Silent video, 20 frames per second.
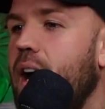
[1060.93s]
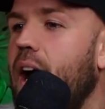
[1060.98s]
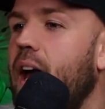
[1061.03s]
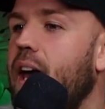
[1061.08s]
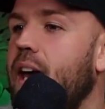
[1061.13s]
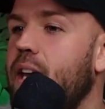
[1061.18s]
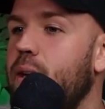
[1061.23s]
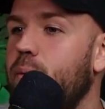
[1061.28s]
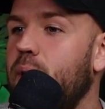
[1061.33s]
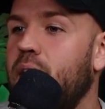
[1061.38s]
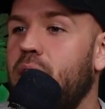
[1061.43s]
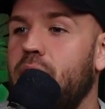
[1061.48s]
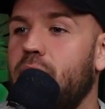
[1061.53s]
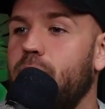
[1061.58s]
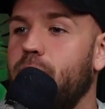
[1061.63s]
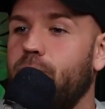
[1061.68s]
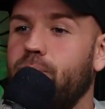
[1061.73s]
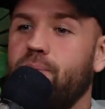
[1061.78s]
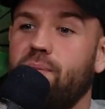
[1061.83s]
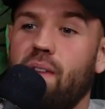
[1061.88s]
Anyway,
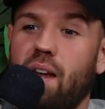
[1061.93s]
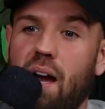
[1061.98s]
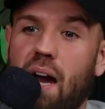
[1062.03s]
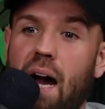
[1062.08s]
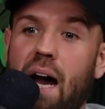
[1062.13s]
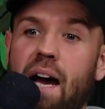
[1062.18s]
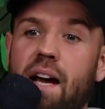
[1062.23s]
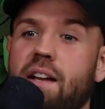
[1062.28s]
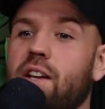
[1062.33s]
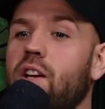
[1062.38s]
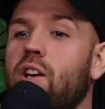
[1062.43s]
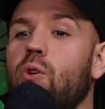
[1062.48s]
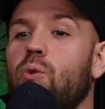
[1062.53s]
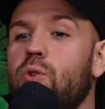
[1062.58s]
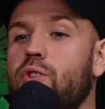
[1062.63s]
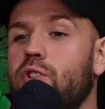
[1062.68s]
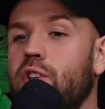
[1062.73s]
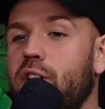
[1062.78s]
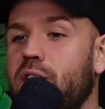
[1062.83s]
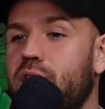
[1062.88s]
I
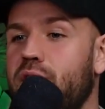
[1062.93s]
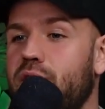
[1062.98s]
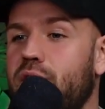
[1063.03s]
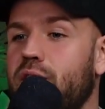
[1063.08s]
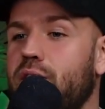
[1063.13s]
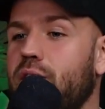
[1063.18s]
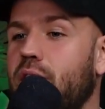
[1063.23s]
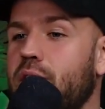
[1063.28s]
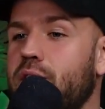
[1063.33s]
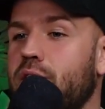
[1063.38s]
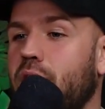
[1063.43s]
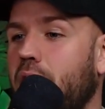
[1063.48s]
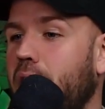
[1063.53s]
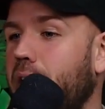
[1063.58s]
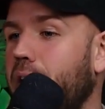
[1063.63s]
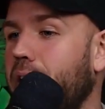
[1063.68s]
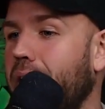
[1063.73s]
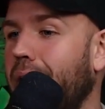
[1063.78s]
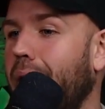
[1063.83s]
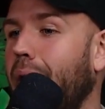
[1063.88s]
negotiated. I was like,
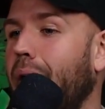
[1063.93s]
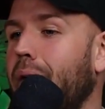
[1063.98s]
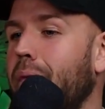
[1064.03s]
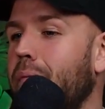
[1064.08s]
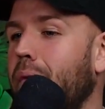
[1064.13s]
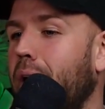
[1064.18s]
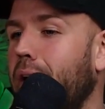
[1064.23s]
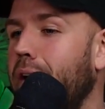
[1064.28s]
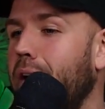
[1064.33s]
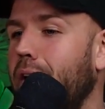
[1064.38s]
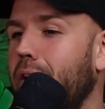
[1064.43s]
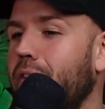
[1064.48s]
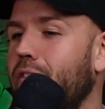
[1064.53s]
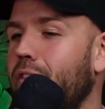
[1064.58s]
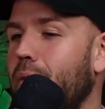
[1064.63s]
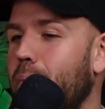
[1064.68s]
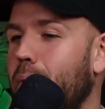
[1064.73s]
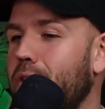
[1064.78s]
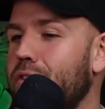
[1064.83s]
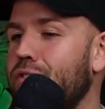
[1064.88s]
I got
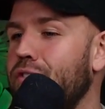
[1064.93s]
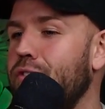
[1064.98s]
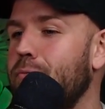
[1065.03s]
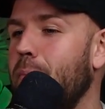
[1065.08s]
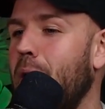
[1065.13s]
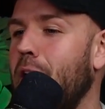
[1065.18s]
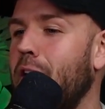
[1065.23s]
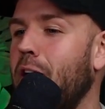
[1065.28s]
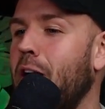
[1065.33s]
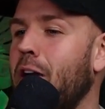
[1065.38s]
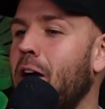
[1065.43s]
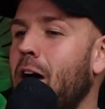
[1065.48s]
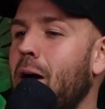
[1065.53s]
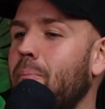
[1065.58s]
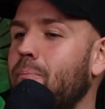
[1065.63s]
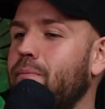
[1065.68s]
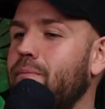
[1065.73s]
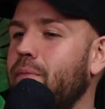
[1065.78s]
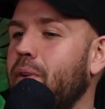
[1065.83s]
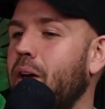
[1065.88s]
the businessman I
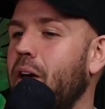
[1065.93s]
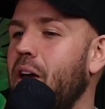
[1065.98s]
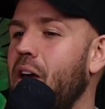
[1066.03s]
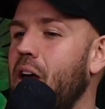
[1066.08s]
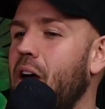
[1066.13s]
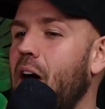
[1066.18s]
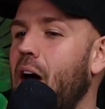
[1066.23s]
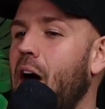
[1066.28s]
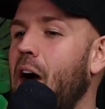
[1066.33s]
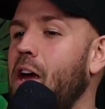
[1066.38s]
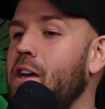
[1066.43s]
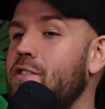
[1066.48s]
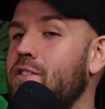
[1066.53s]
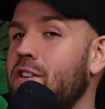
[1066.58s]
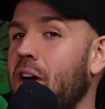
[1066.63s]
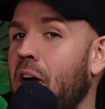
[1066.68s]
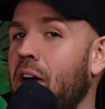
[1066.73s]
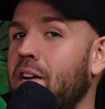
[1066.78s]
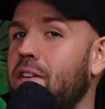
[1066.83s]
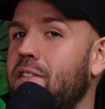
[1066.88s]
am. I
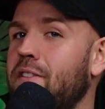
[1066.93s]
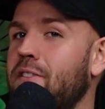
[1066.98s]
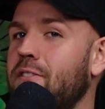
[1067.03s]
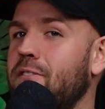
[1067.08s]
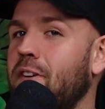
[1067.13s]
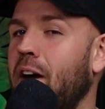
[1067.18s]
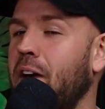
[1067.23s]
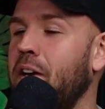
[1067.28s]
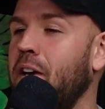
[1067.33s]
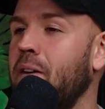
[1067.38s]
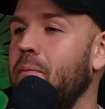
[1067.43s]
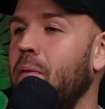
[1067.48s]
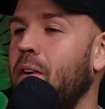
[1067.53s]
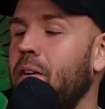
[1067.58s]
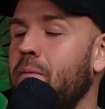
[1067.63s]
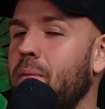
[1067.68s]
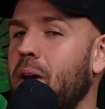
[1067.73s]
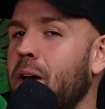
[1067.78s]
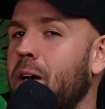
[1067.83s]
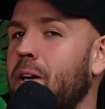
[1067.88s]
said, I can uh,
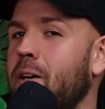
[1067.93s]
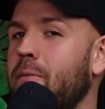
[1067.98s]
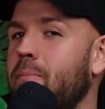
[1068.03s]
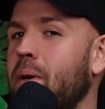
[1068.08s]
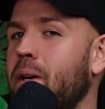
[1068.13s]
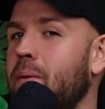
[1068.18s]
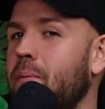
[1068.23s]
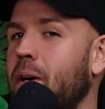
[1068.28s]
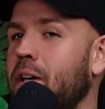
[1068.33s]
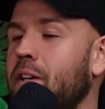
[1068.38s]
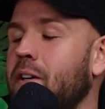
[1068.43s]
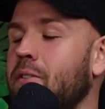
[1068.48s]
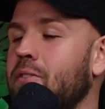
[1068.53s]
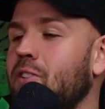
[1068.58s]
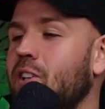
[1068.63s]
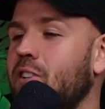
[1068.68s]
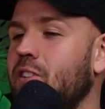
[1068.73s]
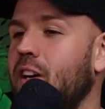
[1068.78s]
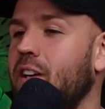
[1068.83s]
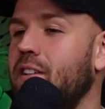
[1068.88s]
bear in mind I was
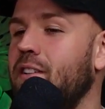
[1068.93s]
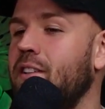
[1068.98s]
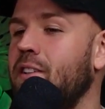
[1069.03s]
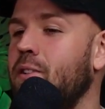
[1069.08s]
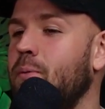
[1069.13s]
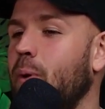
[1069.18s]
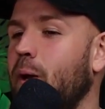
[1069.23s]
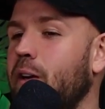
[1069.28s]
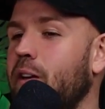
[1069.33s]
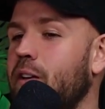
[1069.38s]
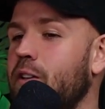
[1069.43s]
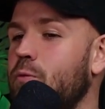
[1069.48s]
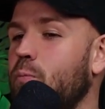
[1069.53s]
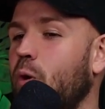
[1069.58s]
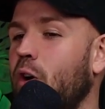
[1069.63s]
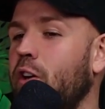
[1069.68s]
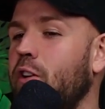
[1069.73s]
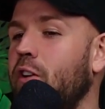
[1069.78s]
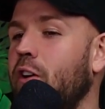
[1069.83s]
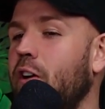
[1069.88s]
like nineteen, twenty at this
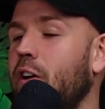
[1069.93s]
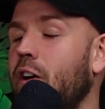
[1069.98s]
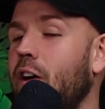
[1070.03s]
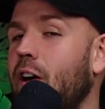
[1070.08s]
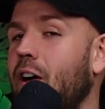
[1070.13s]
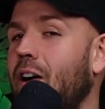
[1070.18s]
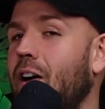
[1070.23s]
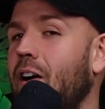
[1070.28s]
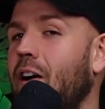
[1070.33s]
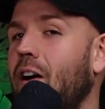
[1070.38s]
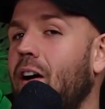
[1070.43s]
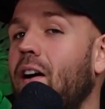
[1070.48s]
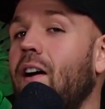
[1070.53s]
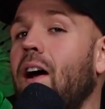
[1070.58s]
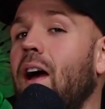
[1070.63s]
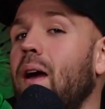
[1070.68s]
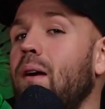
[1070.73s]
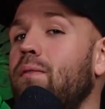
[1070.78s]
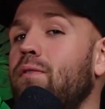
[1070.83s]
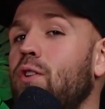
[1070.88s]
point,
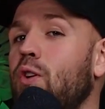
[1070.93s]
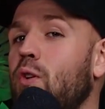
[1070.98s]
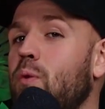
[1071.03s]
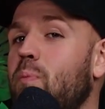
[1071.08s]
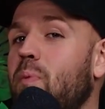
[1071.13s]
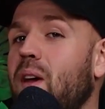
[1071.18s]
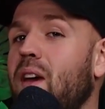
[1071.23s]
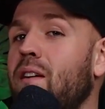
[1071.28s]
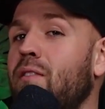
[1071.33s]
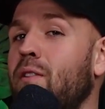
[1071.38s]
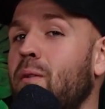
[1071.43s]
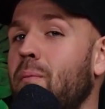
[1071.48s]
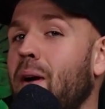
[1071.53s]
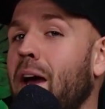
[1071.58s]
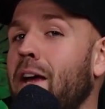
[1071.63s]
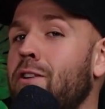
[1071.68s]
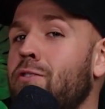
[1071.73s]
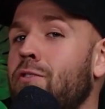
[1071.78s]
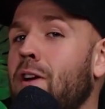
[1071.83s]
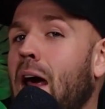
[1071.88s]
if you pay for
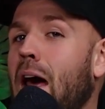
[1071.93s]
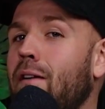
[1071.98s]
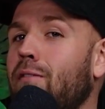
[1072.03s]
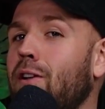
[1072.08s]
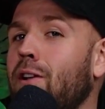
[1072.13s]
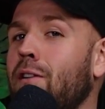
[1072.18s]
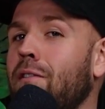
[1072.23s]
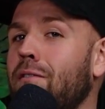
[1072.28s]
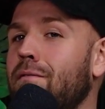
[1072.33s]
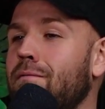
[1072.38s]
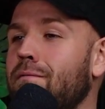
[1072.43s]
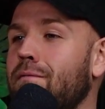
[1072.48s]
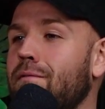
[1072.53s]
my travel